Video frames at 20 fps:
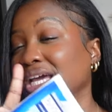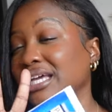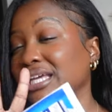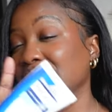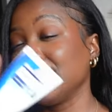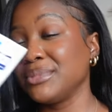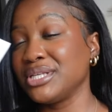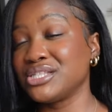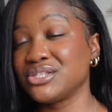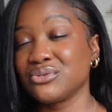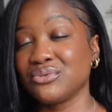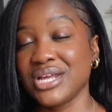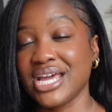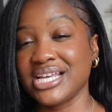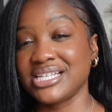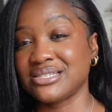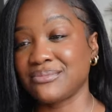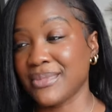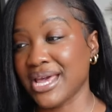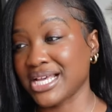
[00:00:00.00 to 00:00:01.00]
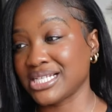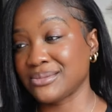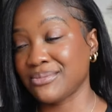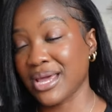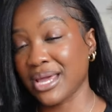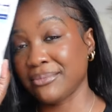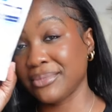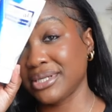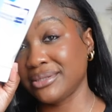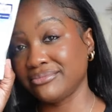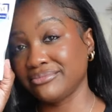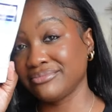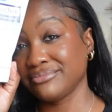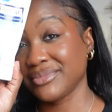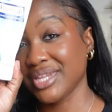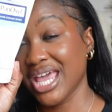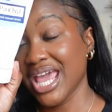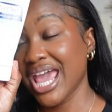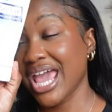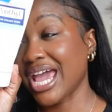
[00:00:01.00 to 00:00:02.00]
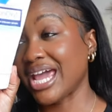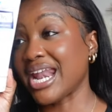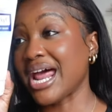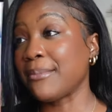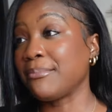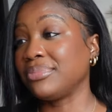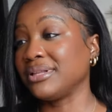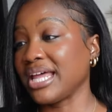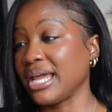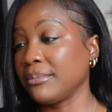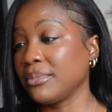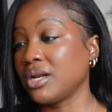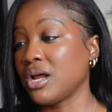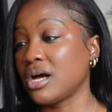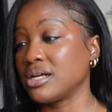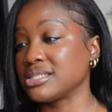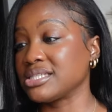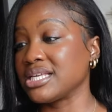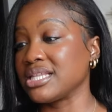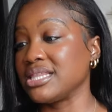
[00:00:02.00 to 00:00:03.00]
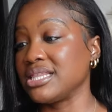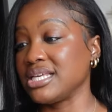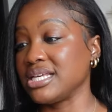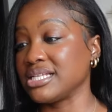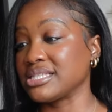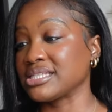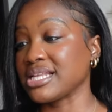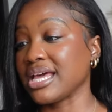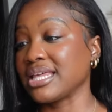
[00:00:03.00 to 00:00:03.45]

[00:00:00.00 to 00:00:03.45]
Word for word: give me 2 days max, baby. And I blame it all to this.